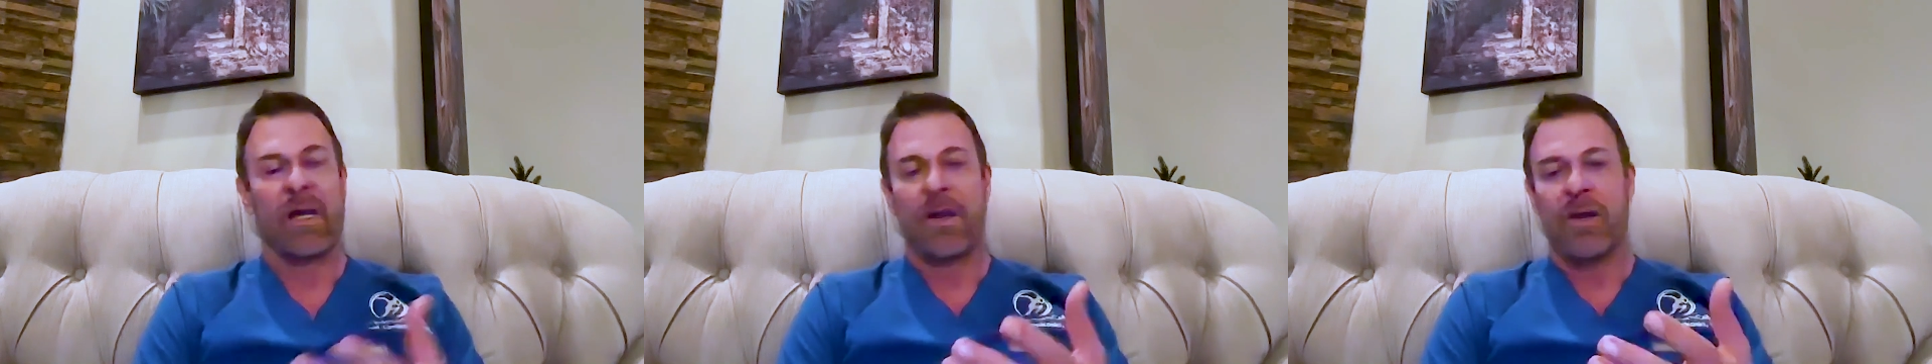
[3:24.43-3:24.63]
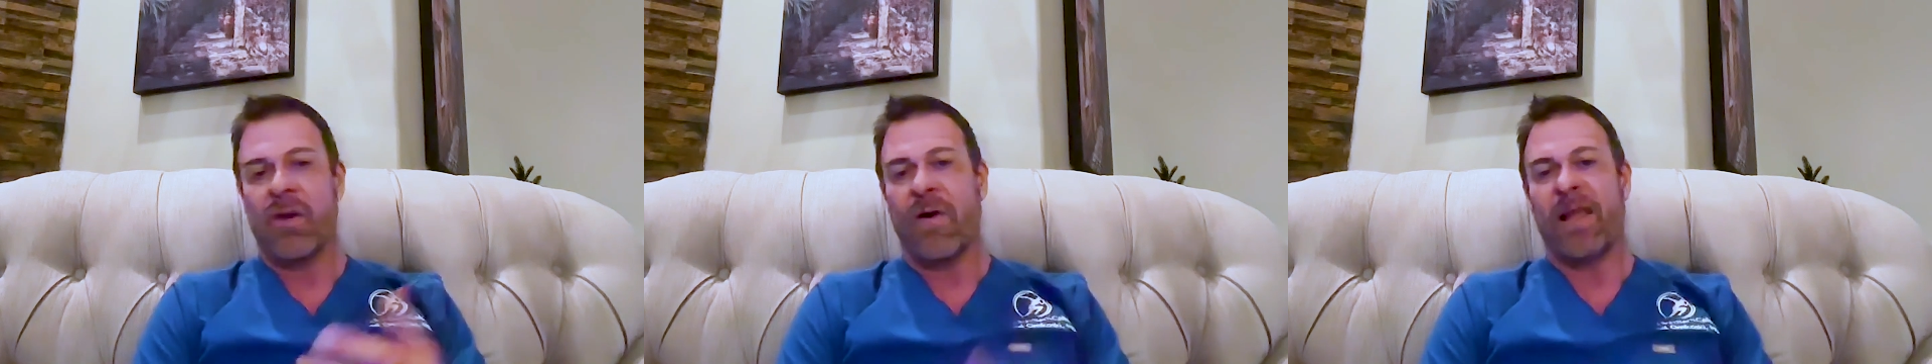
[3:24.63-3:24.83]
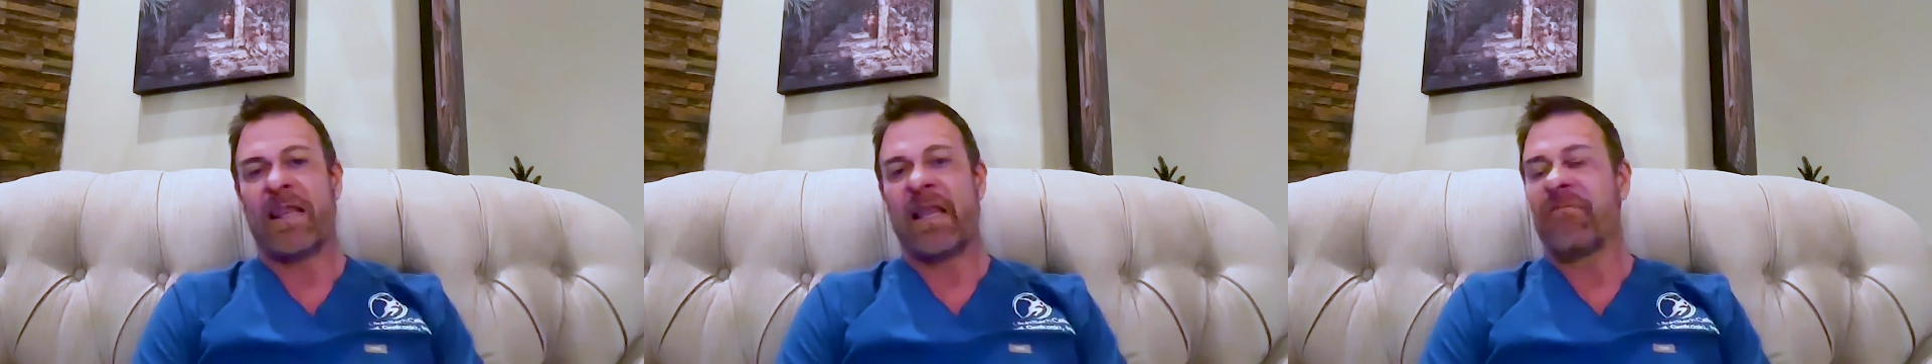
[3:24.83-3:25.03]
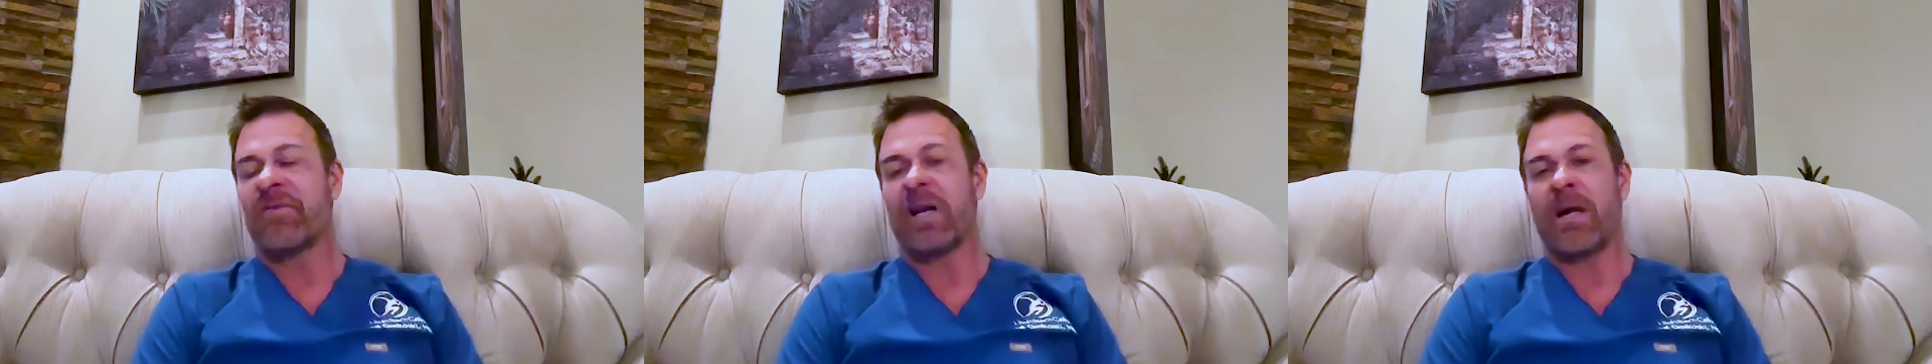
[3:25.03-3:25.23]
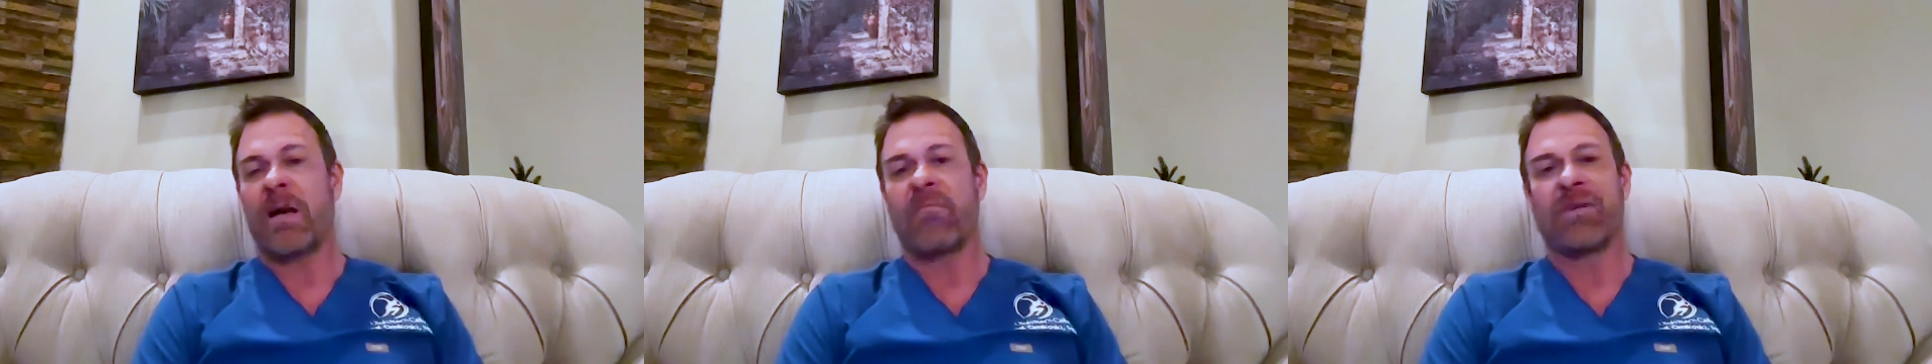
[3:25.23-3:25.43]
So I left
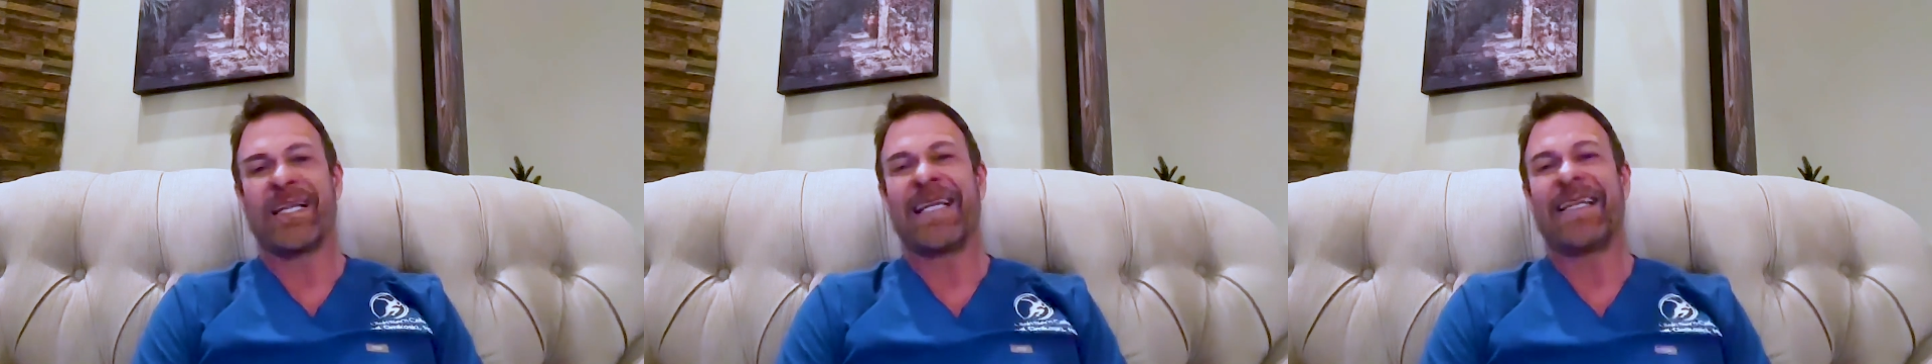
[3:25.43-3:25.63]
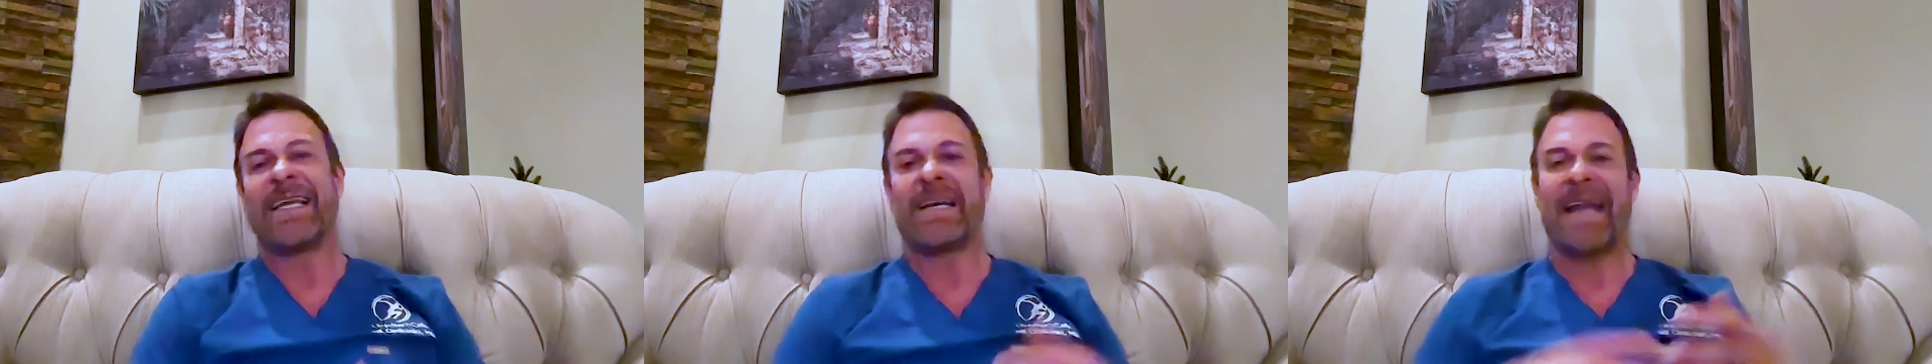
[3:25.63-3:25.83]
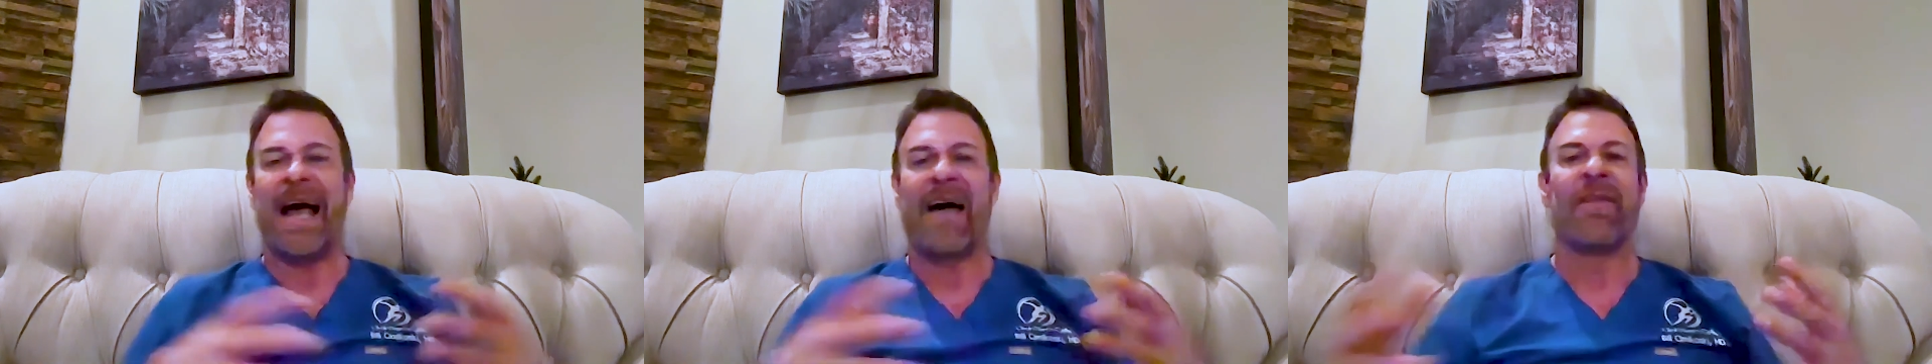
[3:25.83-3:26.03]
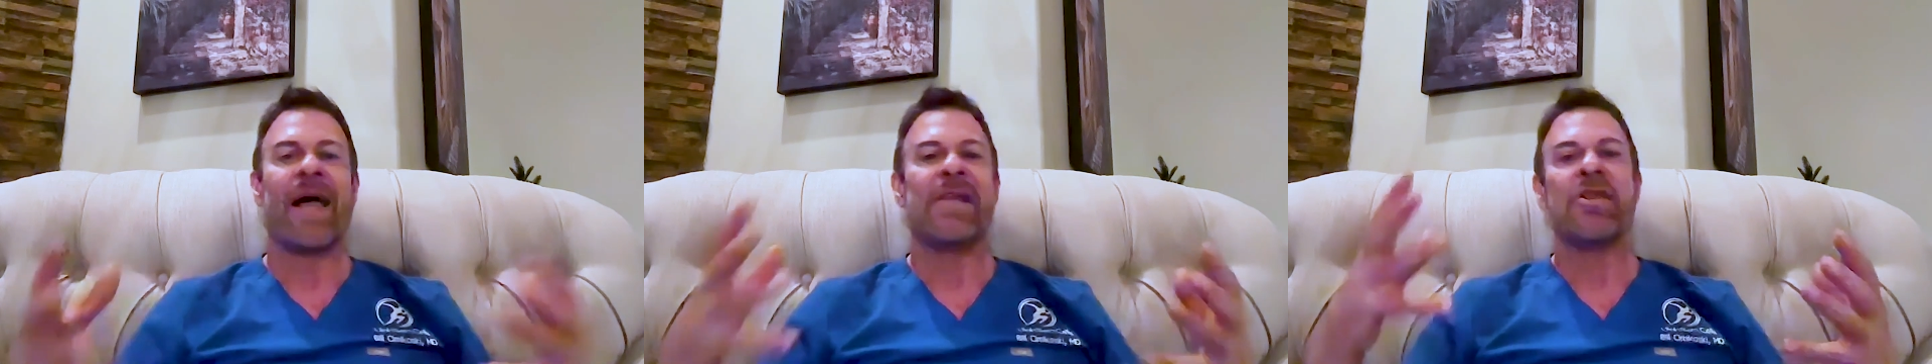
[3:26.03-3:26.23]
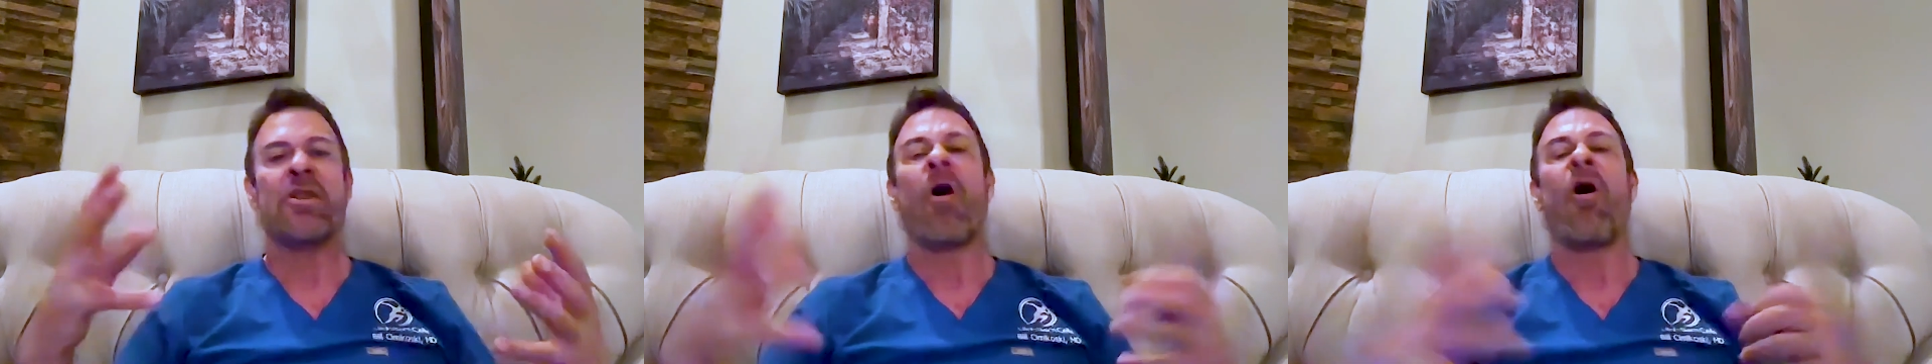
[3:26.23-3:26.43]
it completely. And now that's